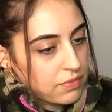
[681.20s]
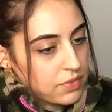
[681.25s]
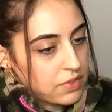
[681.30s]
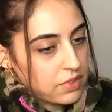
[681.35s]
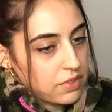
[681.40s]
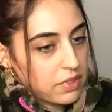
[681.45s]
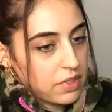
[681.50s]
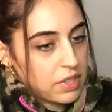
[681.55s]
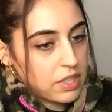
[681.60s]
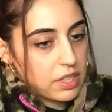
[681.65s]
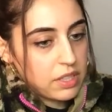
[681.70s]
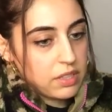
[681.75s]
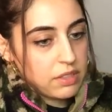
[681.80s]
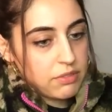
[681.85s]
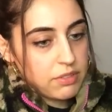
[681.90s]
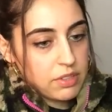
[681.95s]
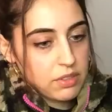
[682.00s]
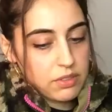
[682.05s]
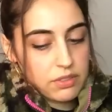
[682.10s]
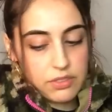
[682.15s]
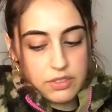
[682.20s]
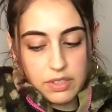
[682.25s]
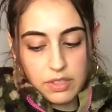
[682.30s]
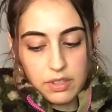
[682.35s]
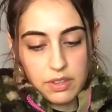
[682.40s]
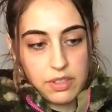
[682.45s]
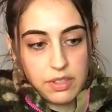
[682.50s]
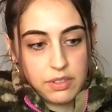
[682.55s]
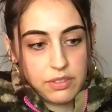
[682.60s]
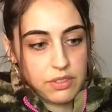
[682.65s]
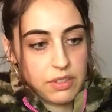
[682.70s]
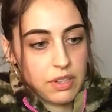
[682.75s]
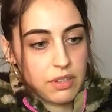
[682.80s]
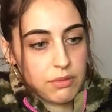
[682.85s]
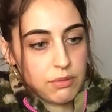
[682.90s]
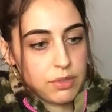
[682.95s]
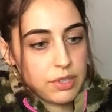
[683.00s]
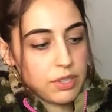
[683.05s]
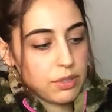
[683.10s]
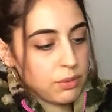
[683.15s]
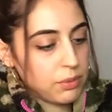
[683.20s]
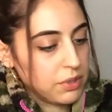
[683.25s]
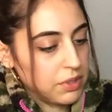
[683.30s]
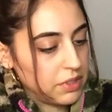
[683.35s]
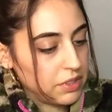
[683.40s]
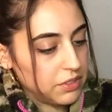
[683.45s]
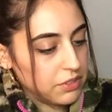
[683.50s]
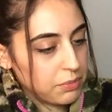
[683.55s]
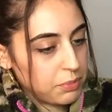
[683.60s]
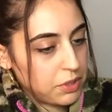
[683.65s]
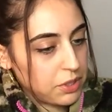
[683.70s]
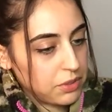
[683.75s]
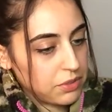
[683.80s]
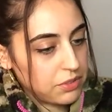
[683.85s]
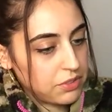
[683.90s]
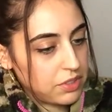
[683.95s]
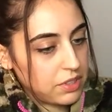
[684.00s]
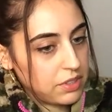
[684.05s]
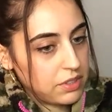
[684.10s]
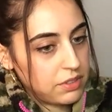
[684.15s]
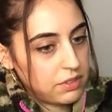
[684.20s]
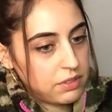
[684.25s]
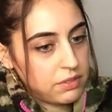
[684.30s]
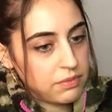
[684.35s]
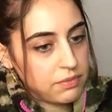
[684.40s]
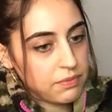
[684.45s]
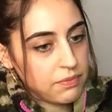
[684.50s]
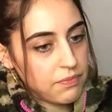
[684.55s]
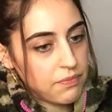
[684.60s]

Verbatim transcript: It's like, it even looks like things got real with this person.